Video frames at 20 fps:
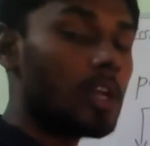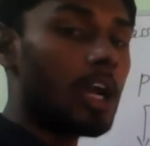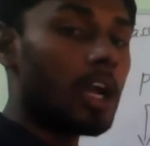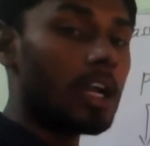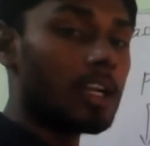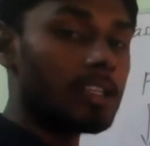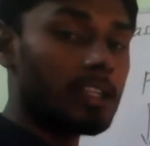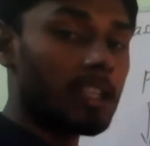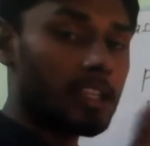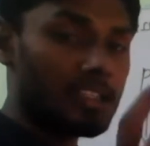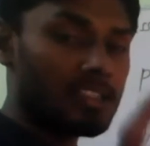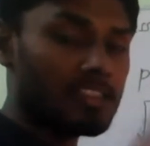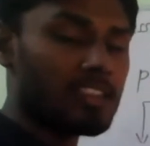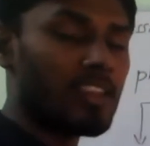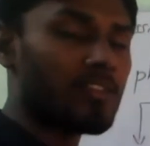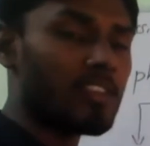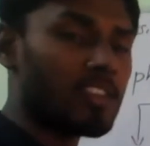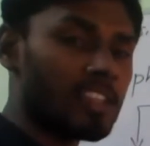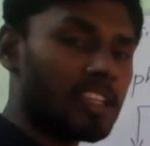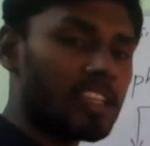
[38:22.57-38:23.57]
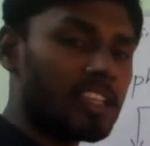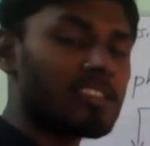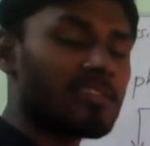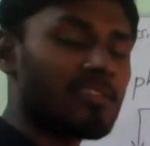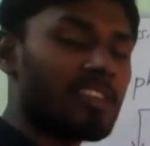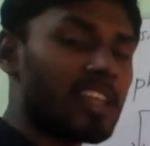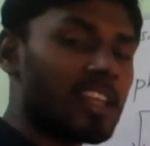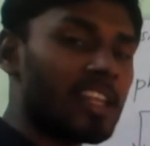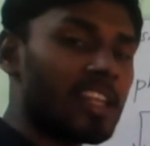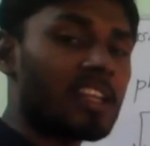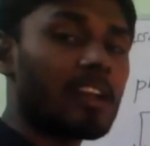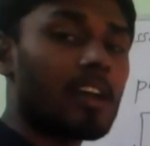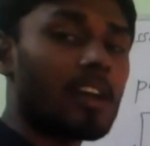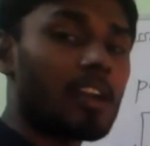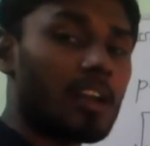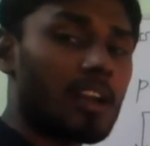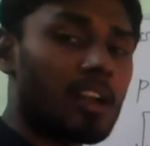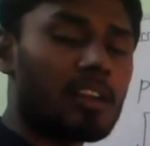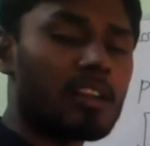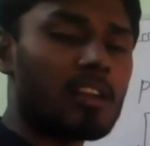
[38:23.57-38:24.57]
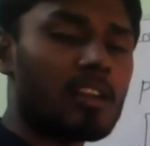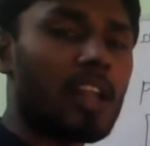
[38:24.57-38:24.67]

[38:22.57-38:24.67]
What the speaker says: And is everything is varying or not?